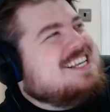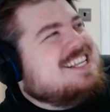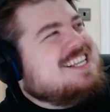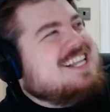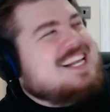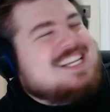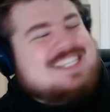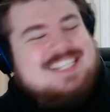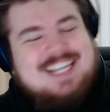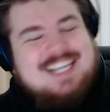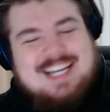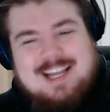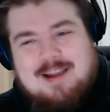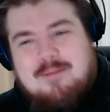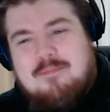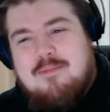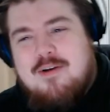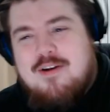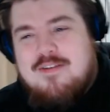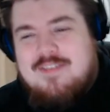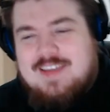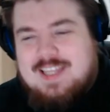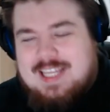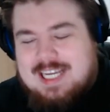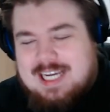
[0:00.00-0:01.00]
That's like a
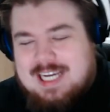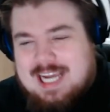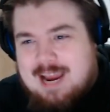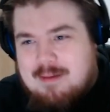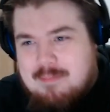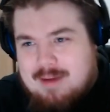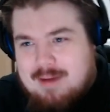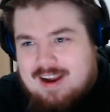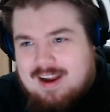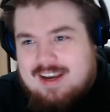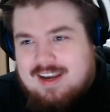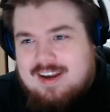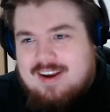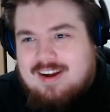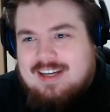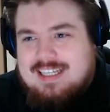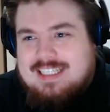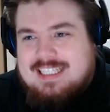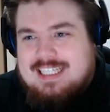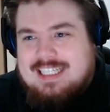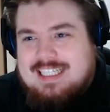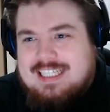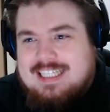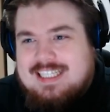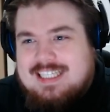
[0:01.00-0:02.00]
movie that came out in
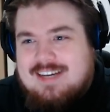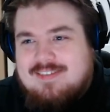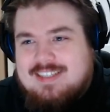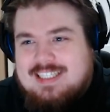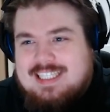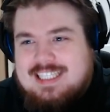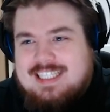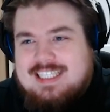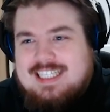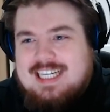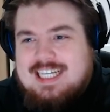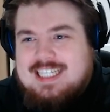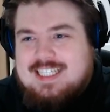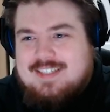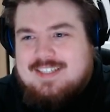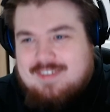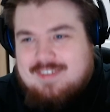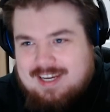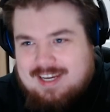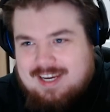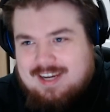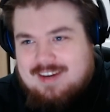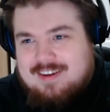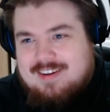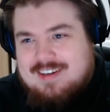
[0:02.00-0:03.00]
1976 for
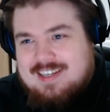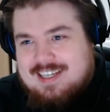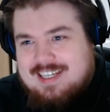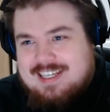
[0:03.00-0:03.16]
you.